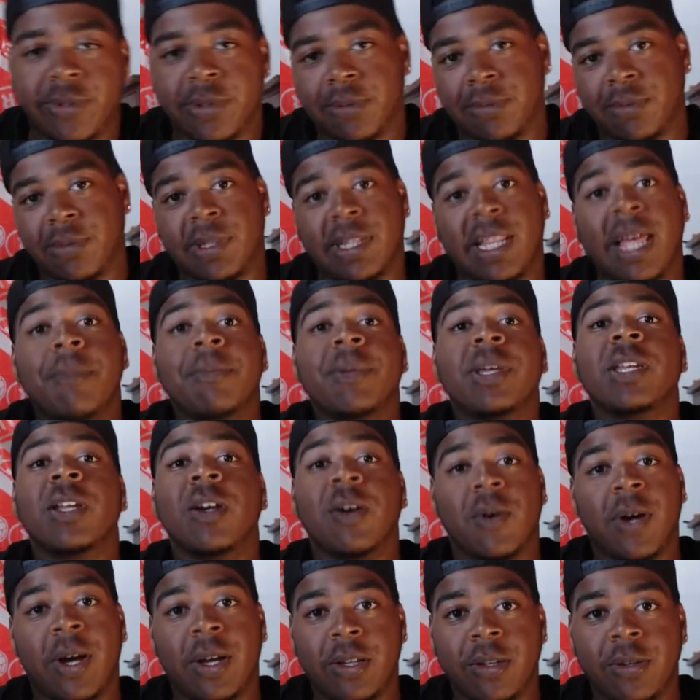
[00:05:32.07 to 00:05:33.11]
let me know
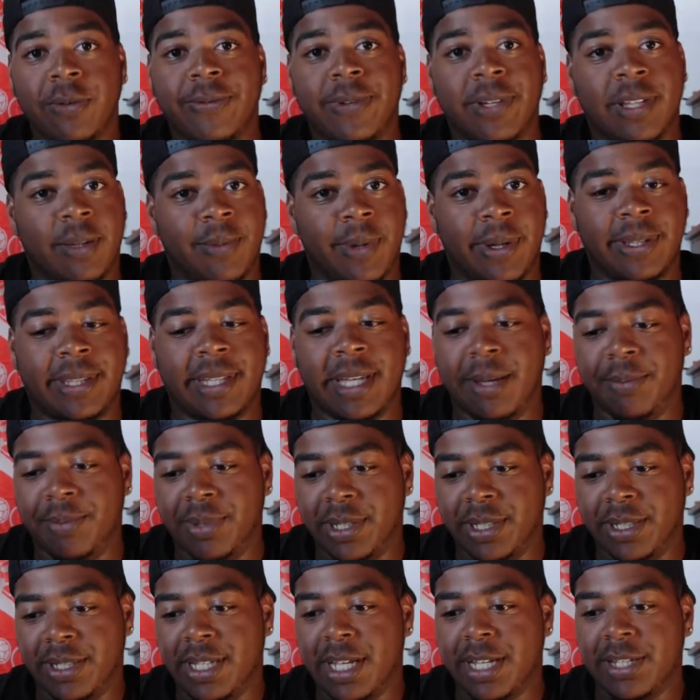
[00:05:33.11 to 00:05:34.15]
how you feel about that,
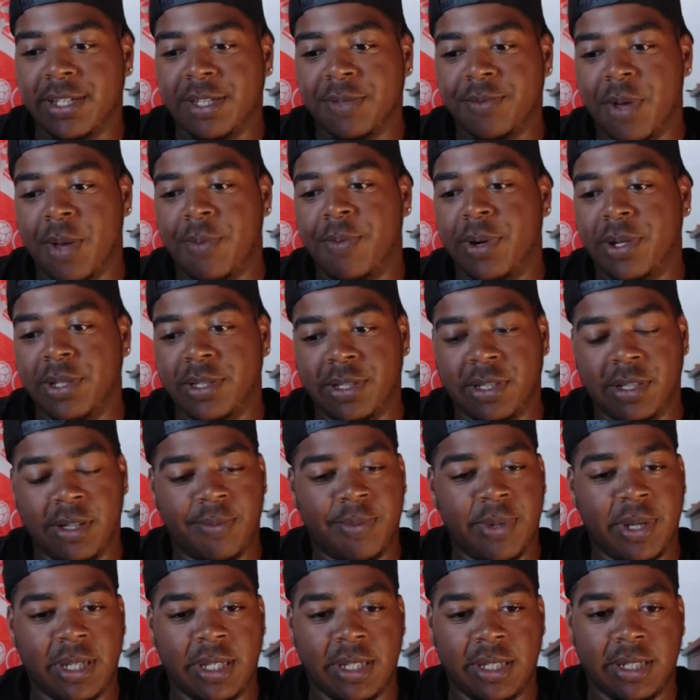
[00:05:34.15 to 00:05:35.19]
because that's just my personal
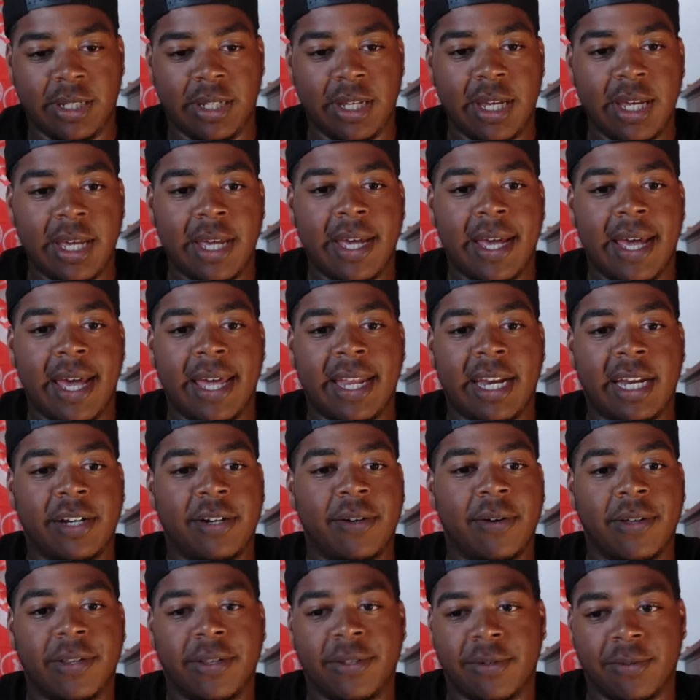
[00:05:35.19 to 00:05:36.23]
opinion, and I know
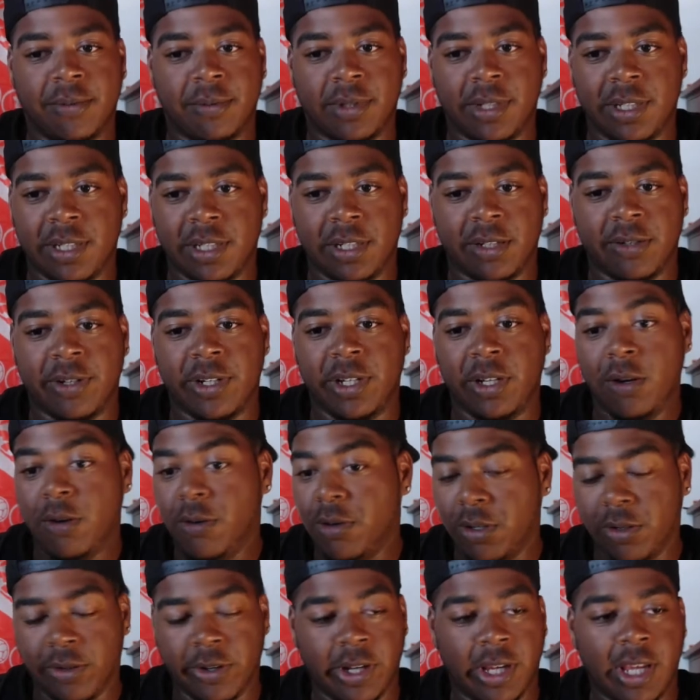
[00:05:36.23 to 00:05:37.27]
others will disagree or
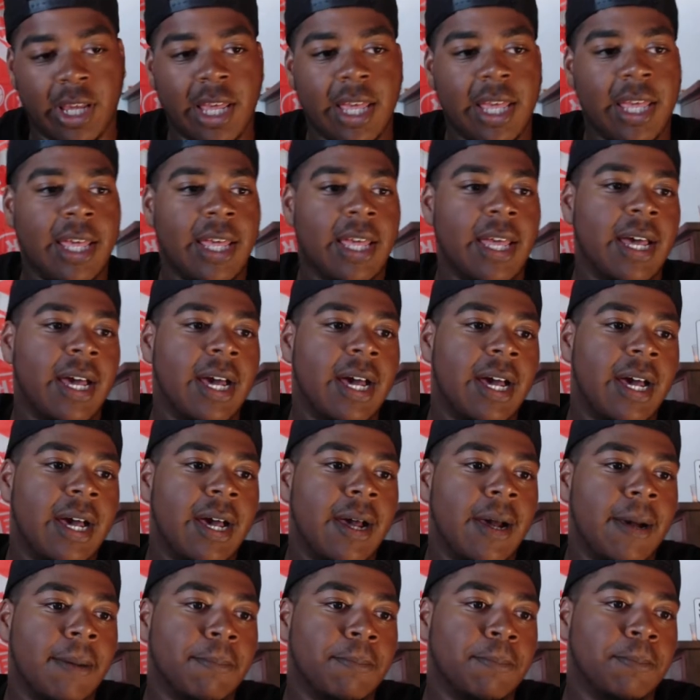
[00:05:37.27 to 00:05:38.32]
agree.
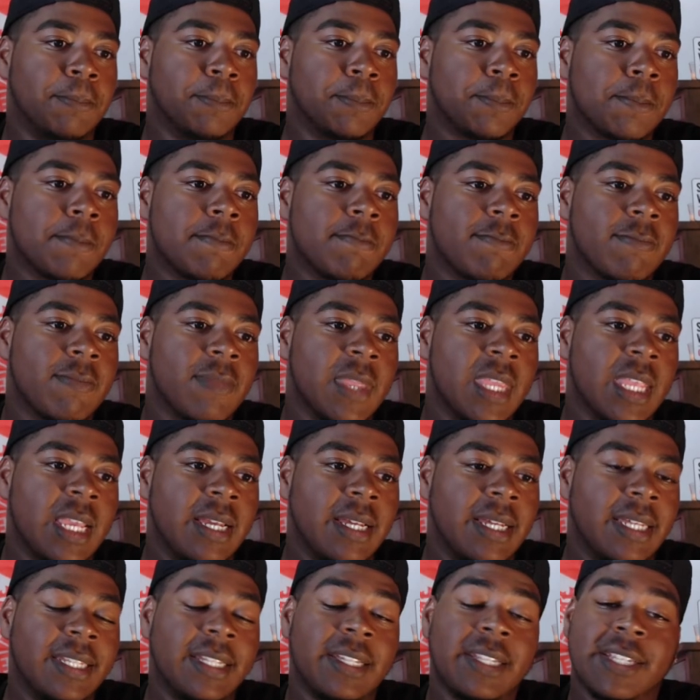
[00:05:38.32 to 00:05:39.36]
Um,
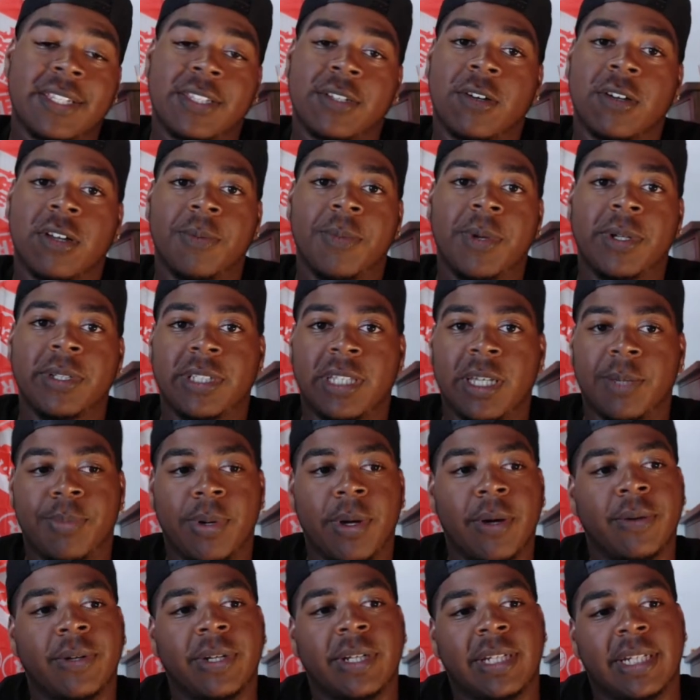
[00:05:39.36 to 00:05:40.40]
and now let's talk about the
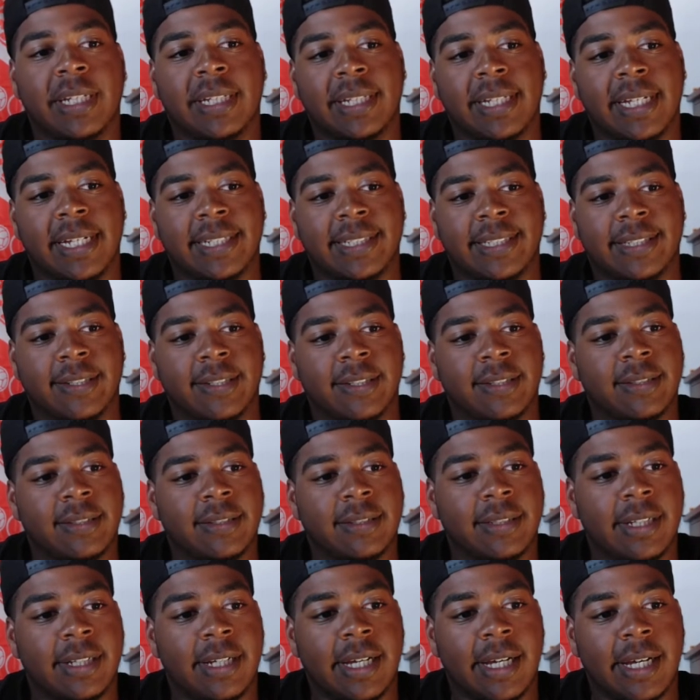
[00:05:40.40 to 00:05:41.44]
opponent in Leicester.
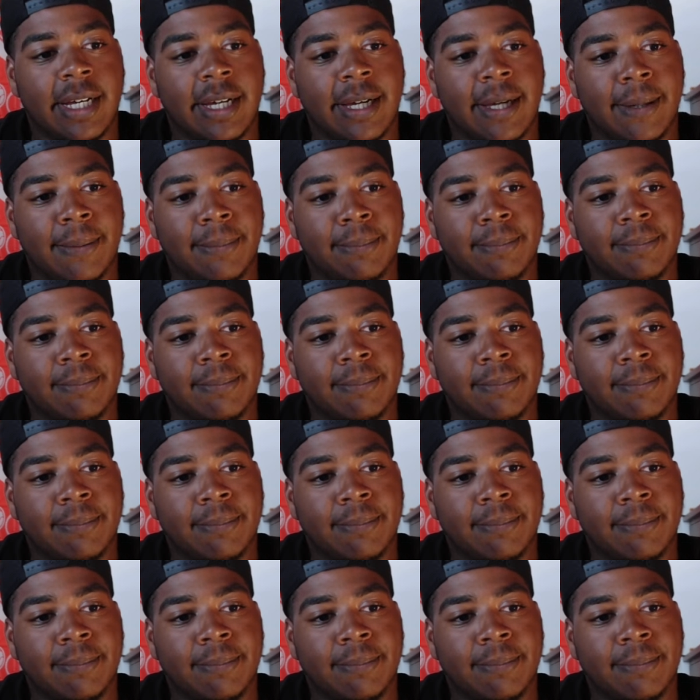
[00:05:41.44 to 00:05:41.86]
I